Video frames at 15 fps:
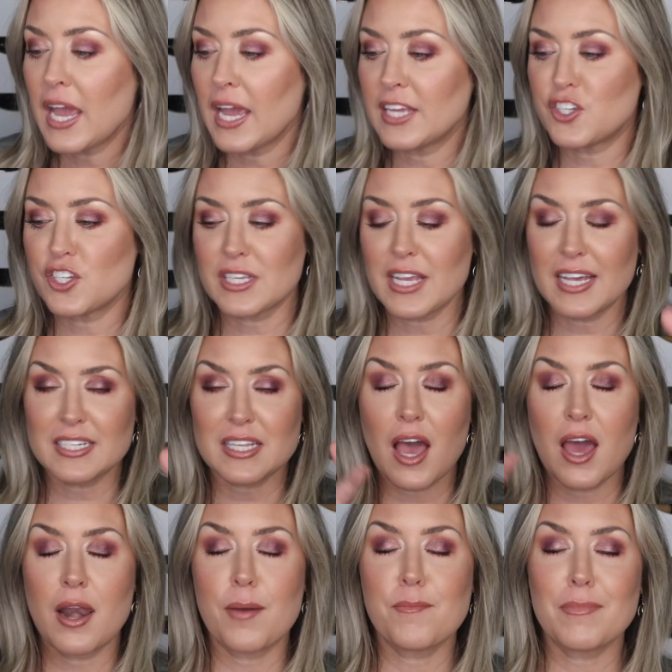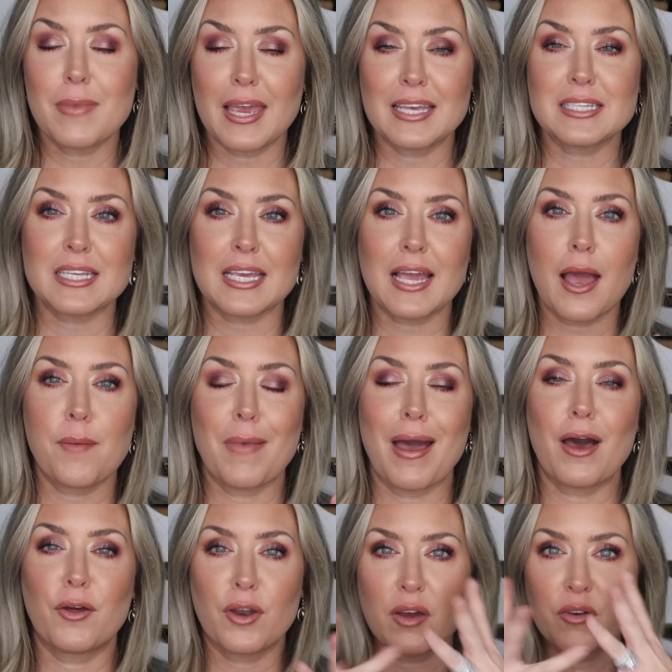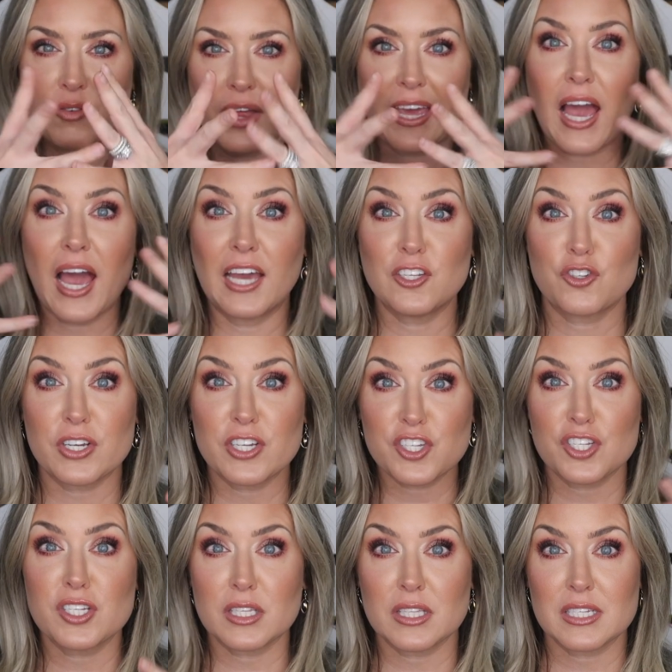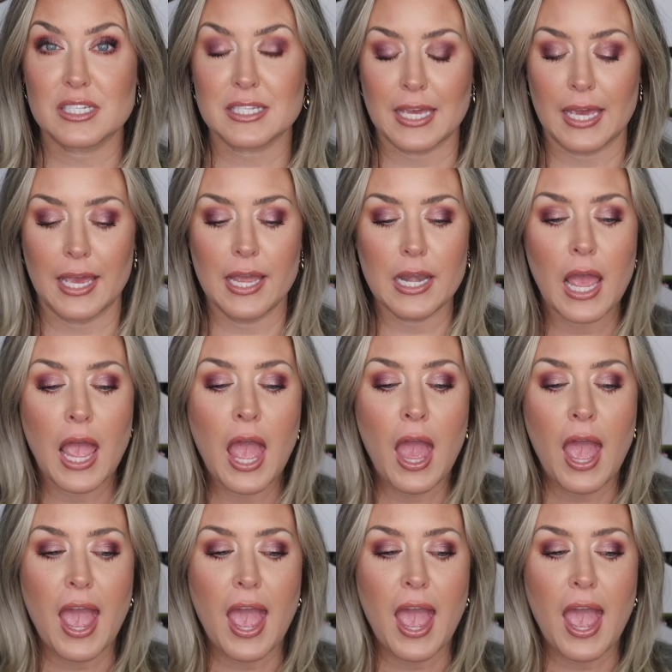It just has an amazing amount of like hydration to the skin,